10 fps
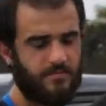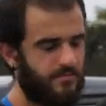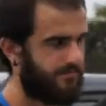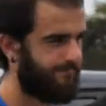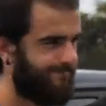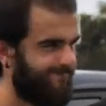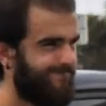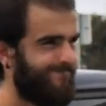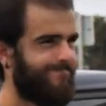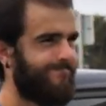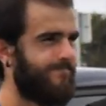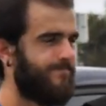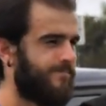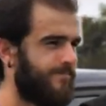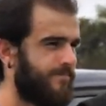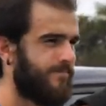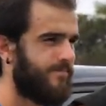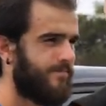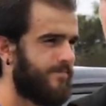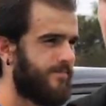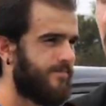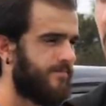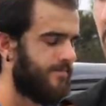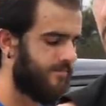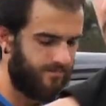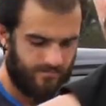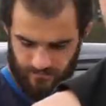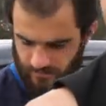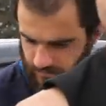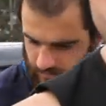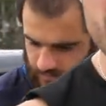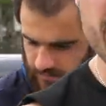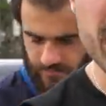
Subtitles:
(silent)